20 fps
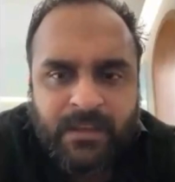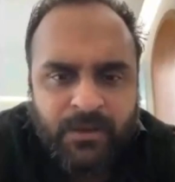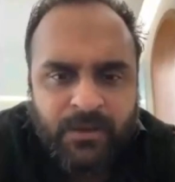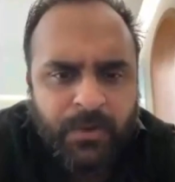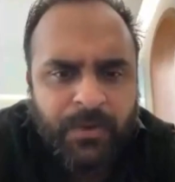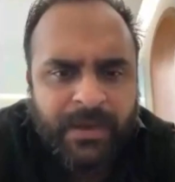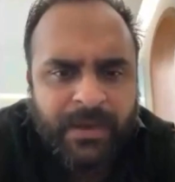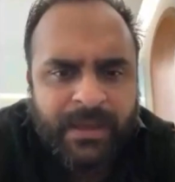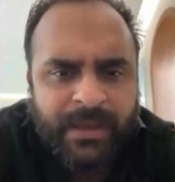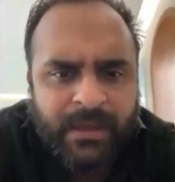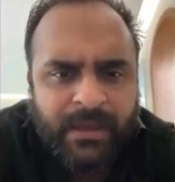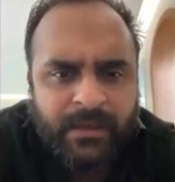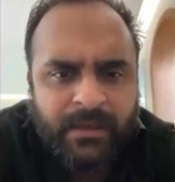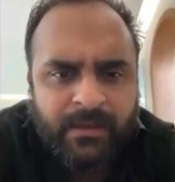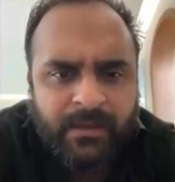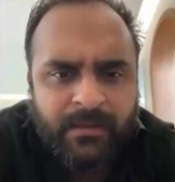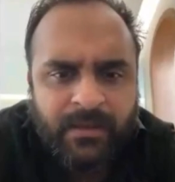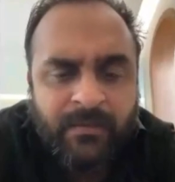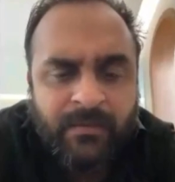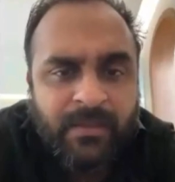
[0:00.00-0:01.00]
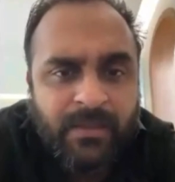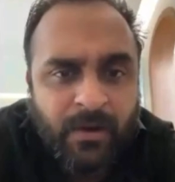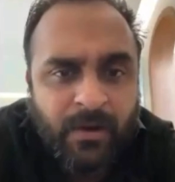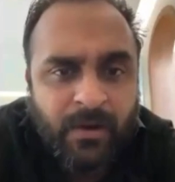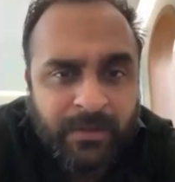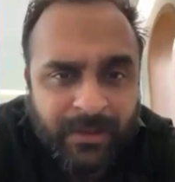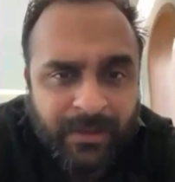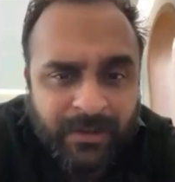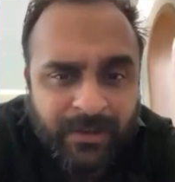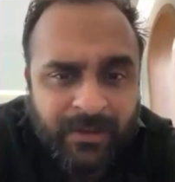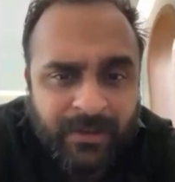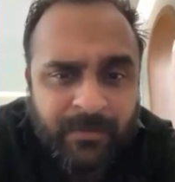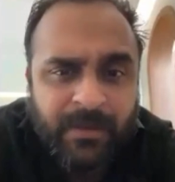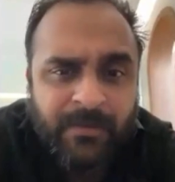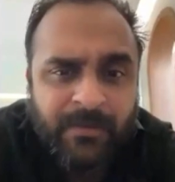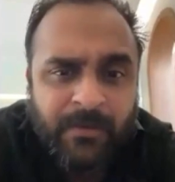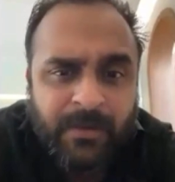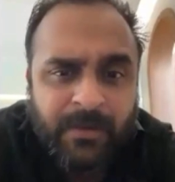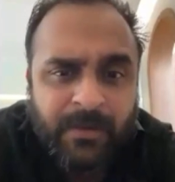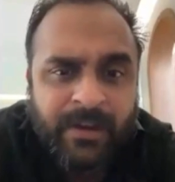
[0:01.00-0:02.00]
UAE, even Saudi
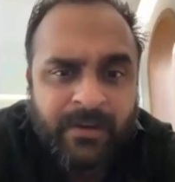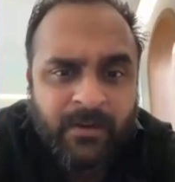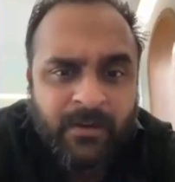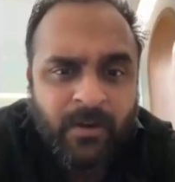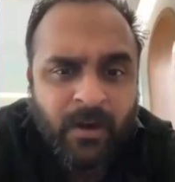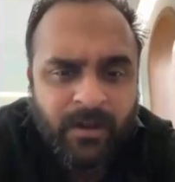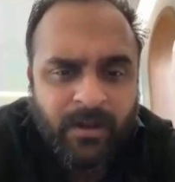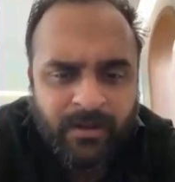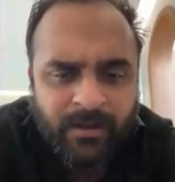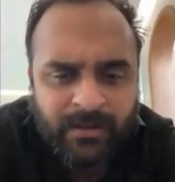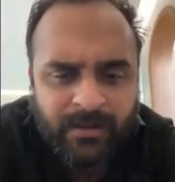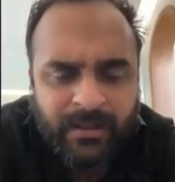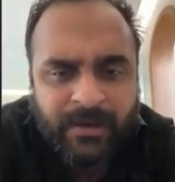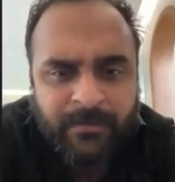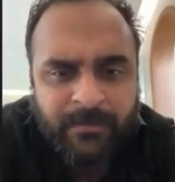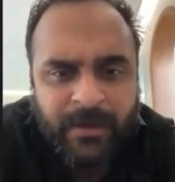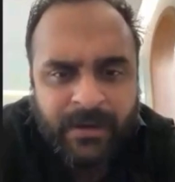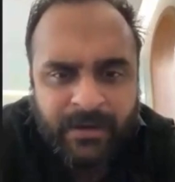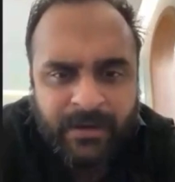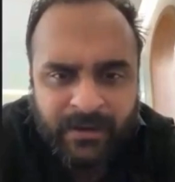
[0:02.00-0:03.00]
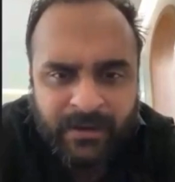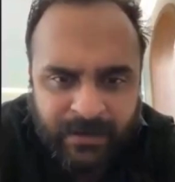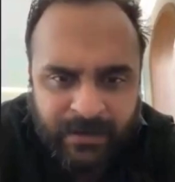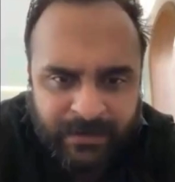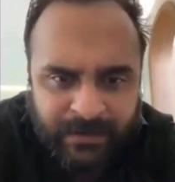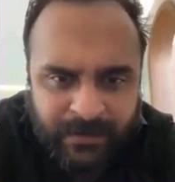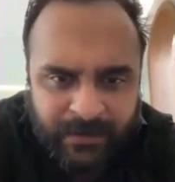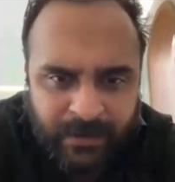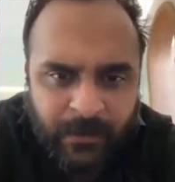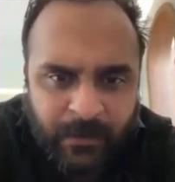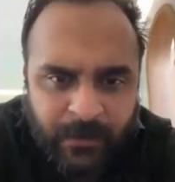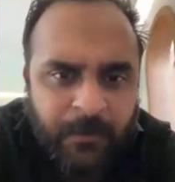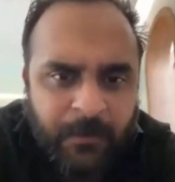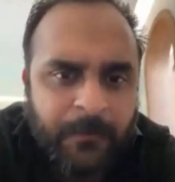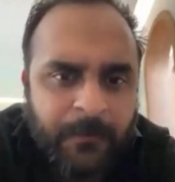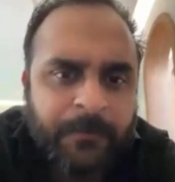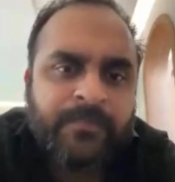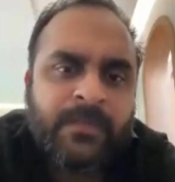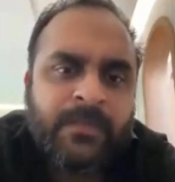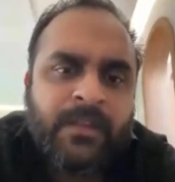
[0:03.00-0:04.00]
Arabia for that matter right now,
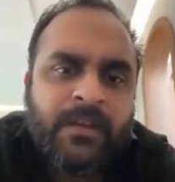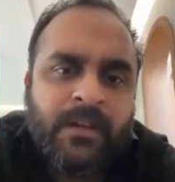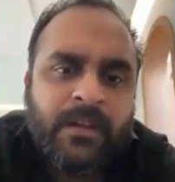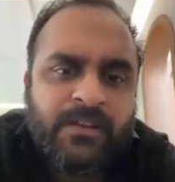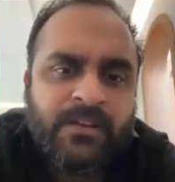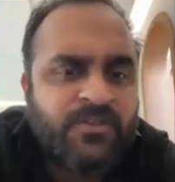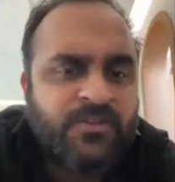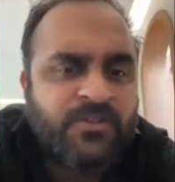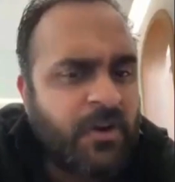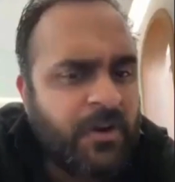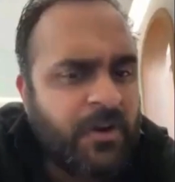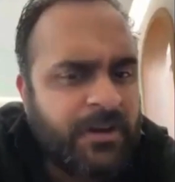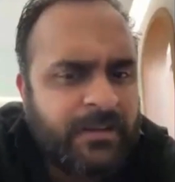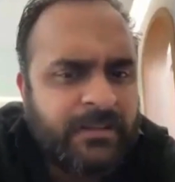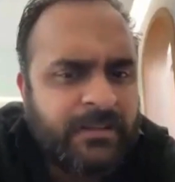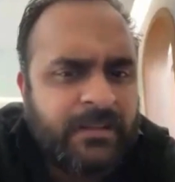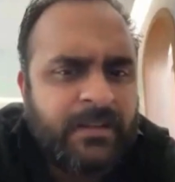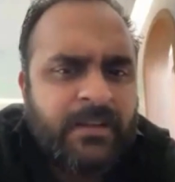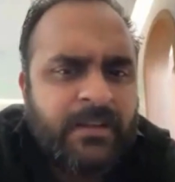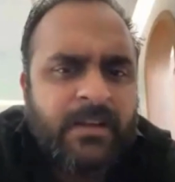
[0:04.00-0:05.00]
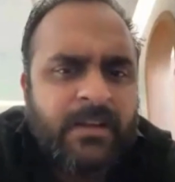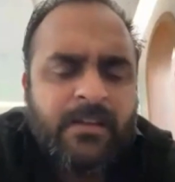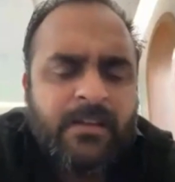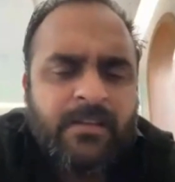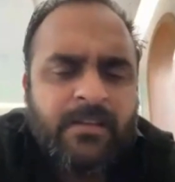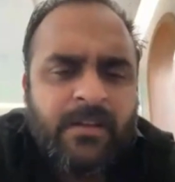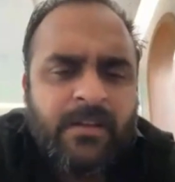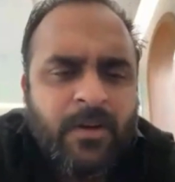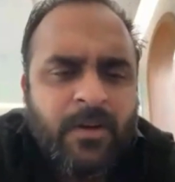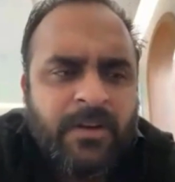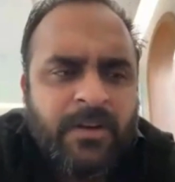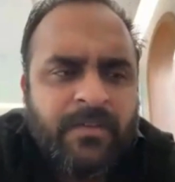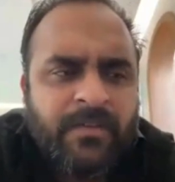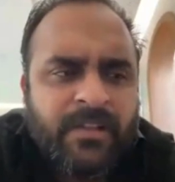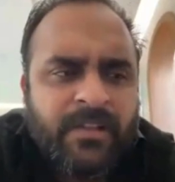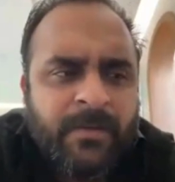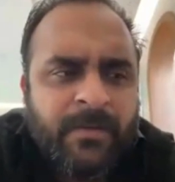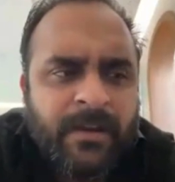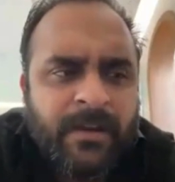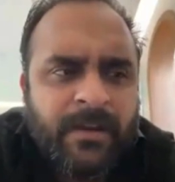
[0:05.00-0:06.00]
Jordan. So a lot of
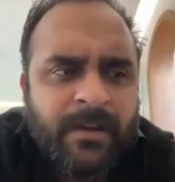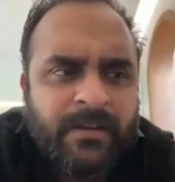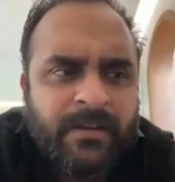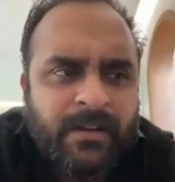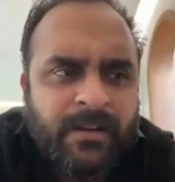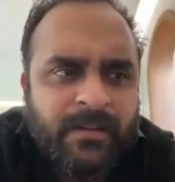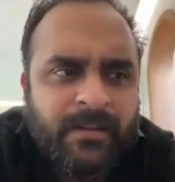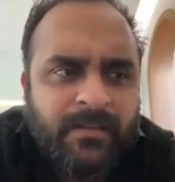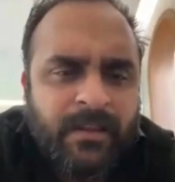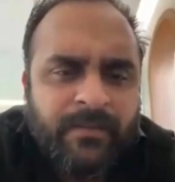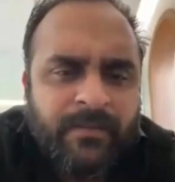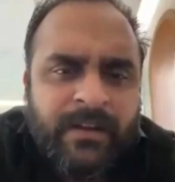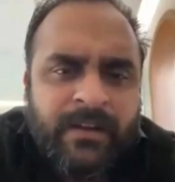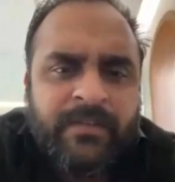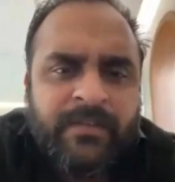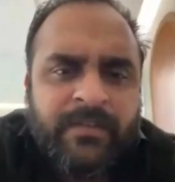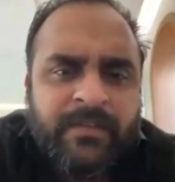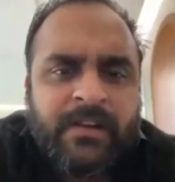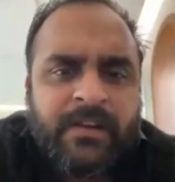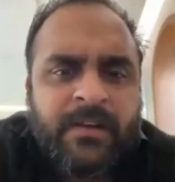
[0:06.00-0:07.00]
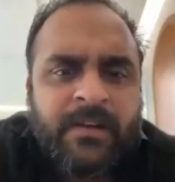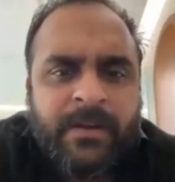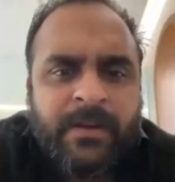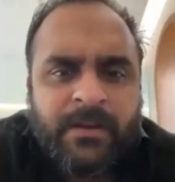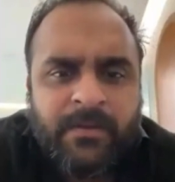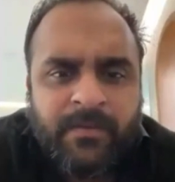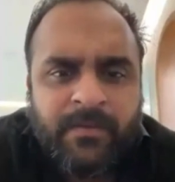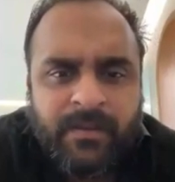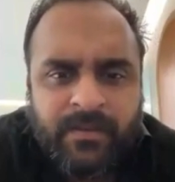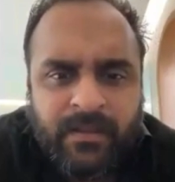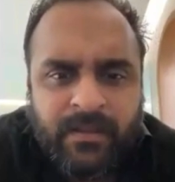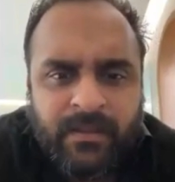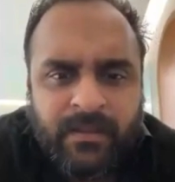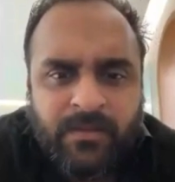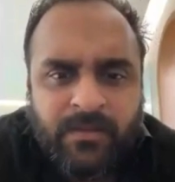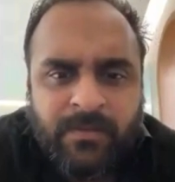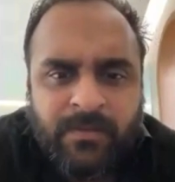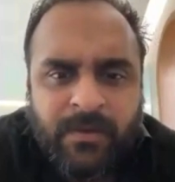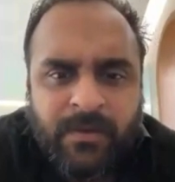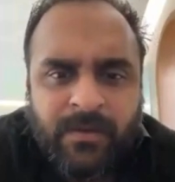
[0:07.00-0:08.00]
Islamic countries, they're very welcoming towards
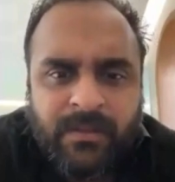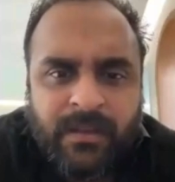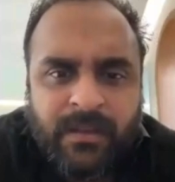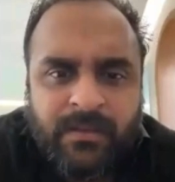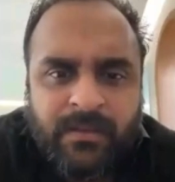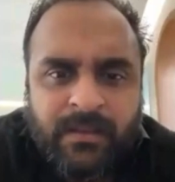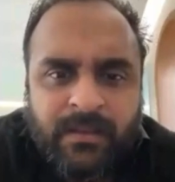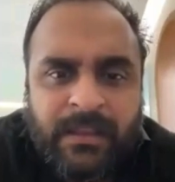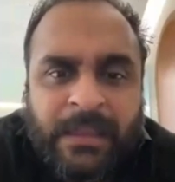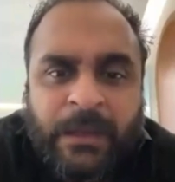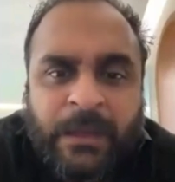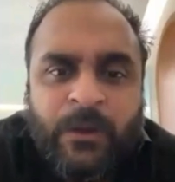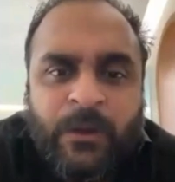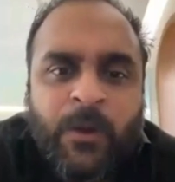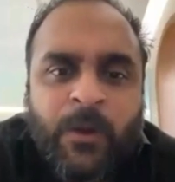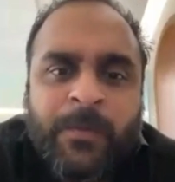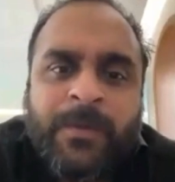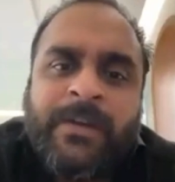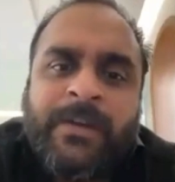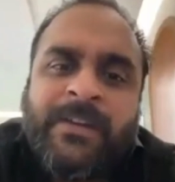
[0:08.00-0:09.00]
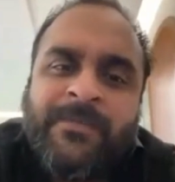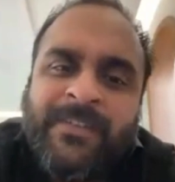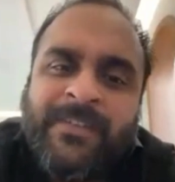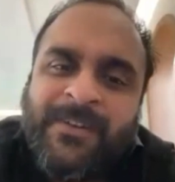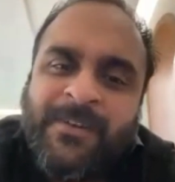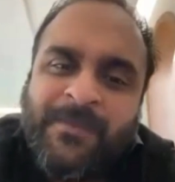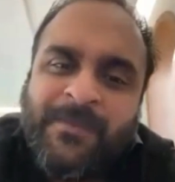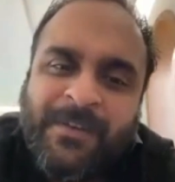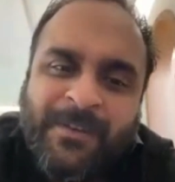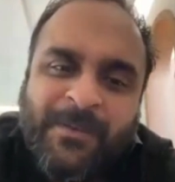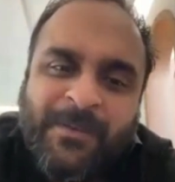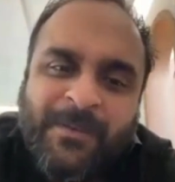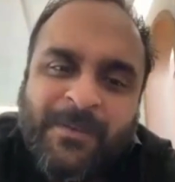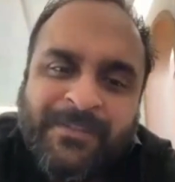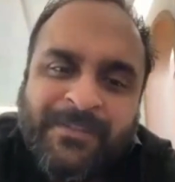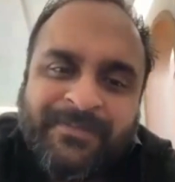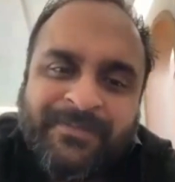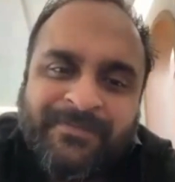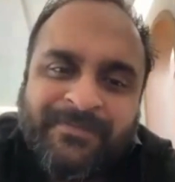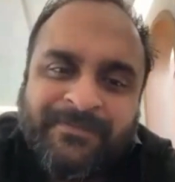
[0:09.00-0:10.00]
Hindus because they see the economic benefit of
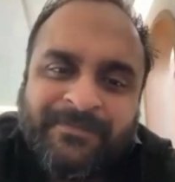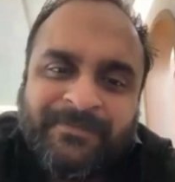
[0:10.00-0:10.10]
Hindus.